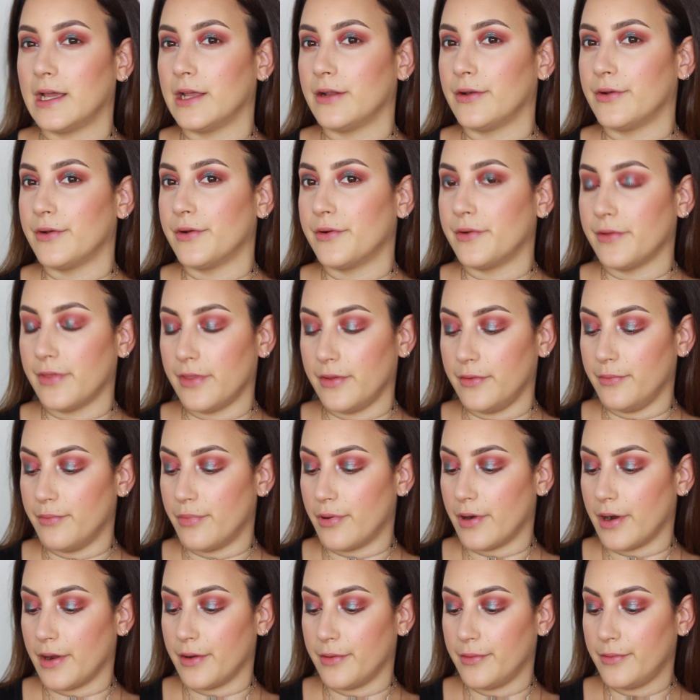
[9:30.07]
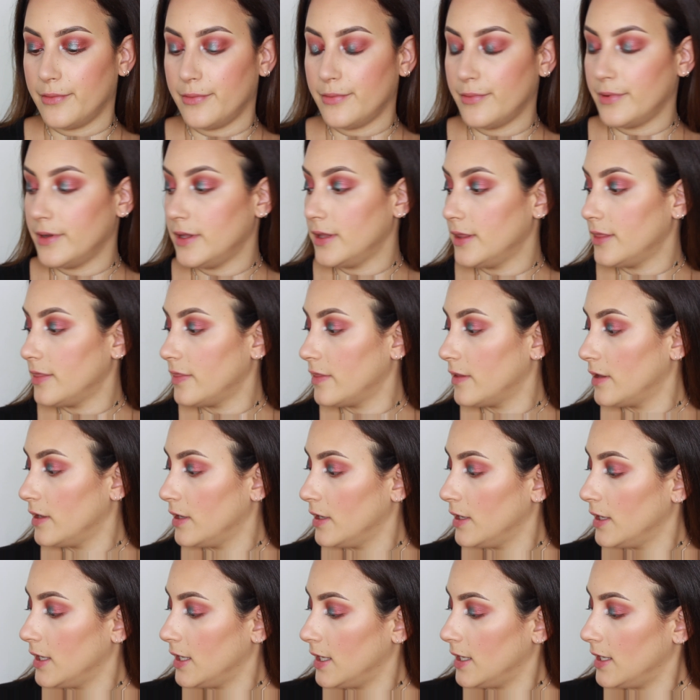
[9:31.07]
under the brow with.
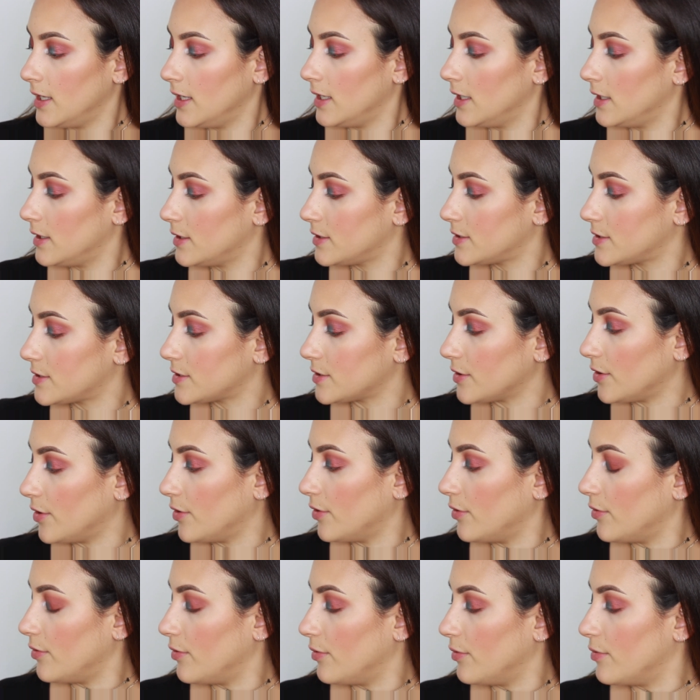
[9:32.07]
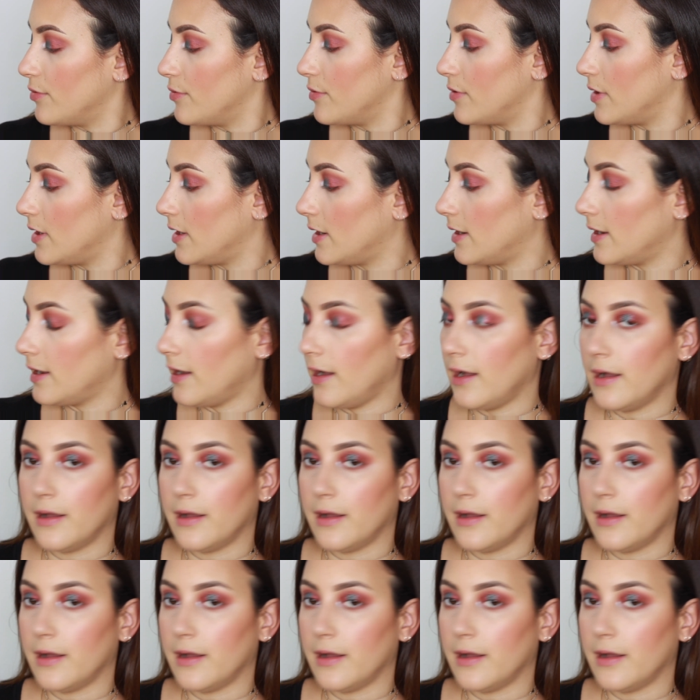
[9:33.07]
So